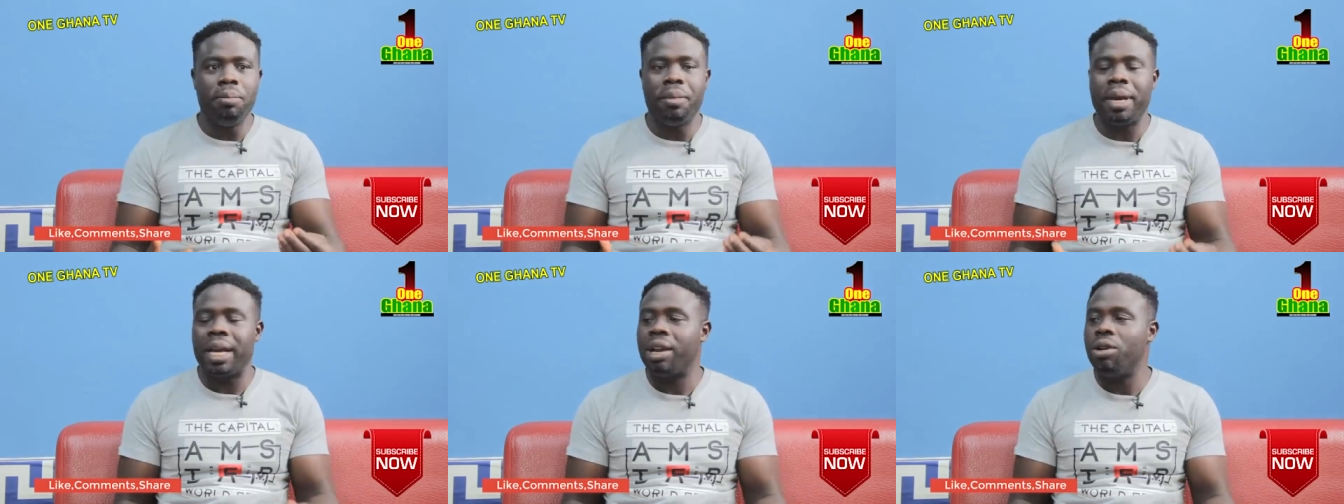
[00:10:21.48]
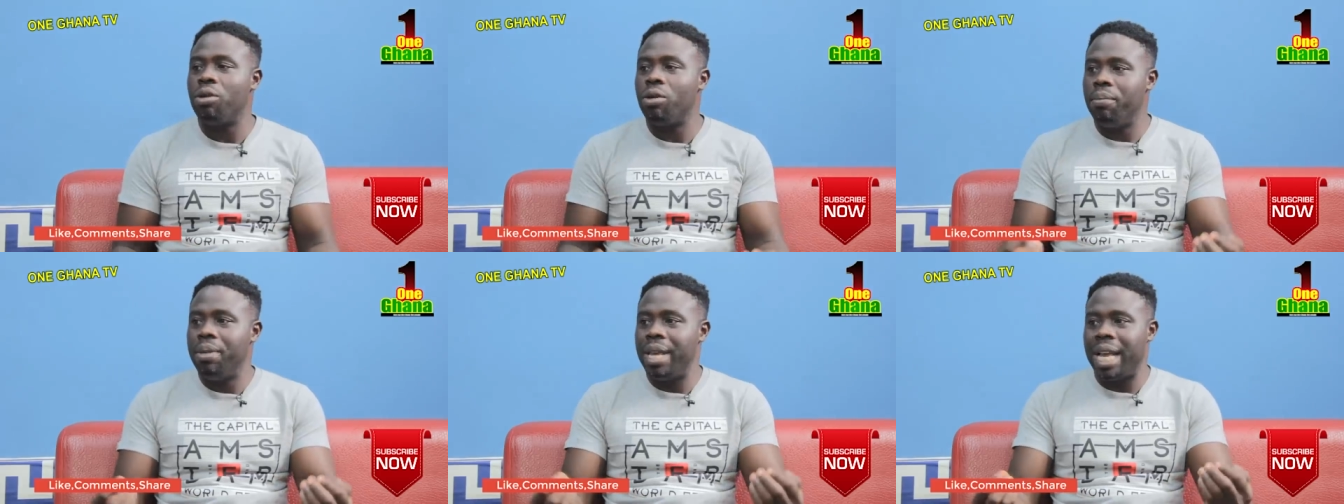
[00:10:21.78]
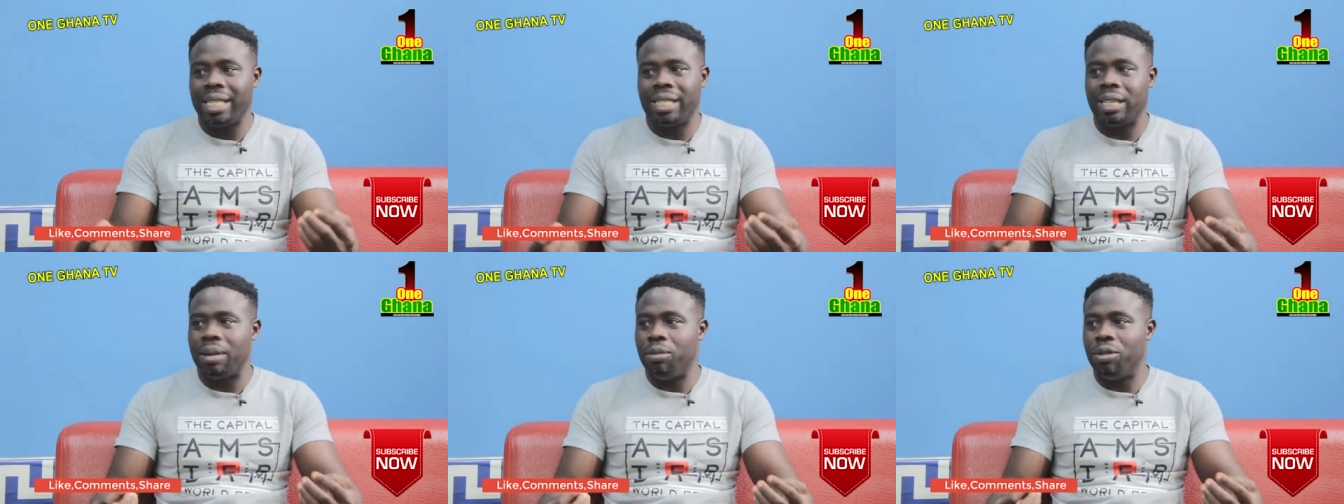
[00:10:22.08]
me make him
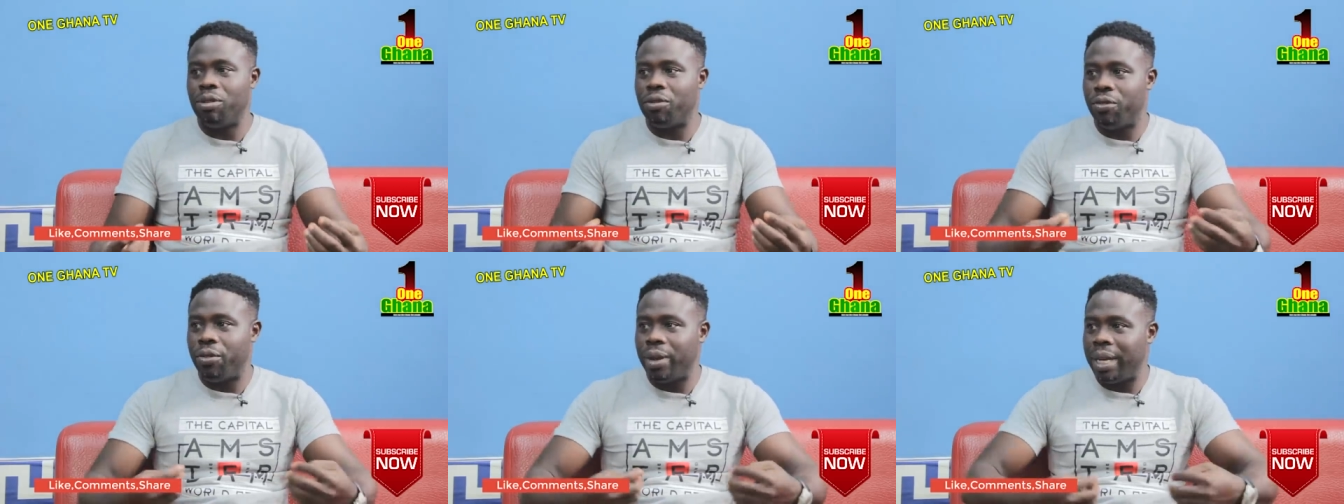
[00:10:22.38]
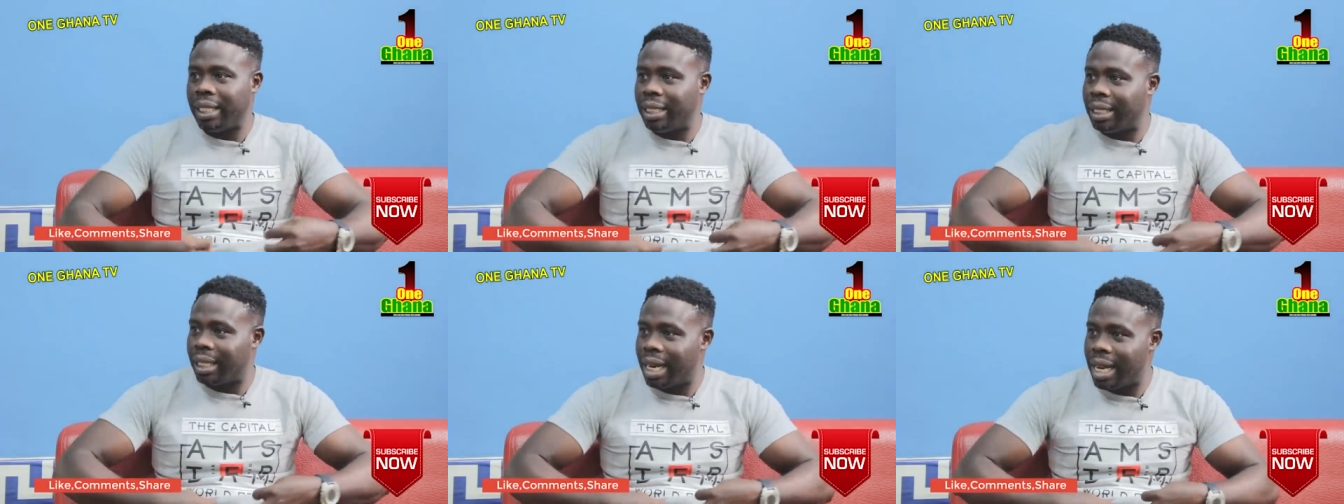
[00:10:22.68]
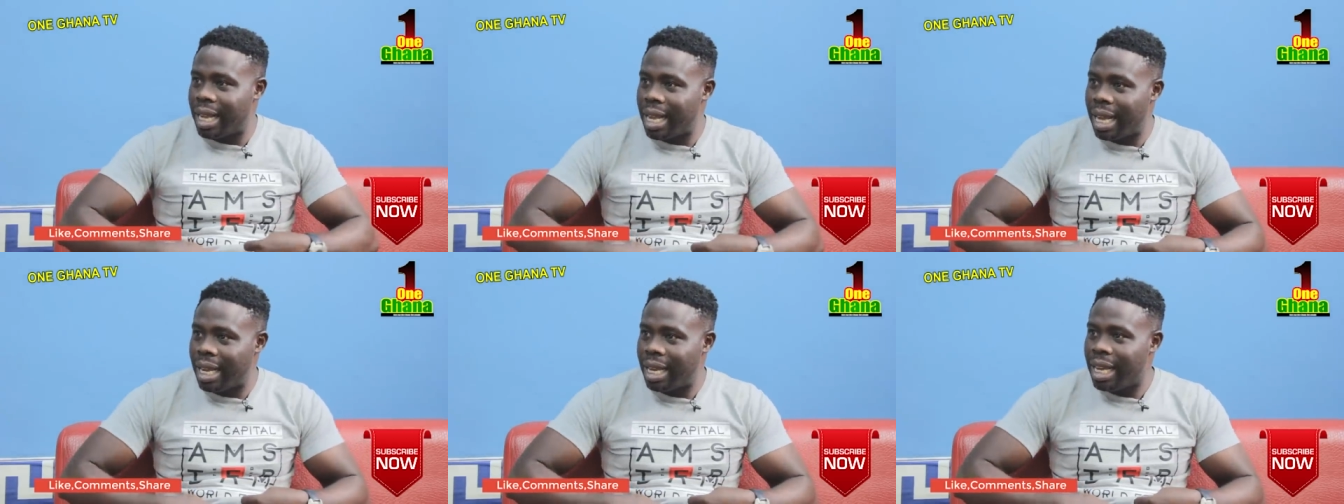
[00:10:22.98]
be as a moon French
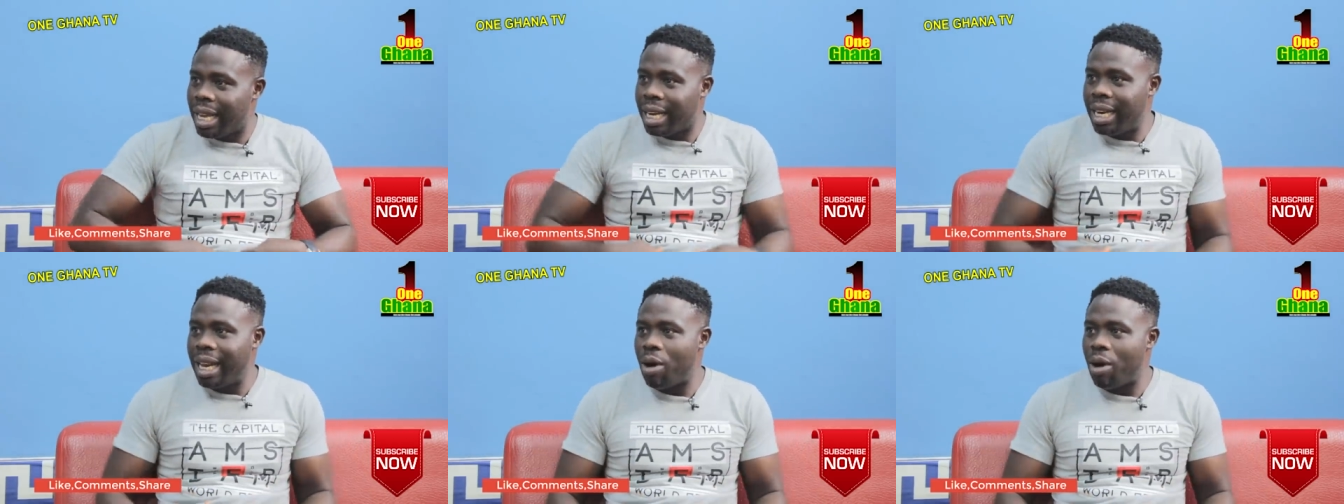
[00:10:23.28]
ray,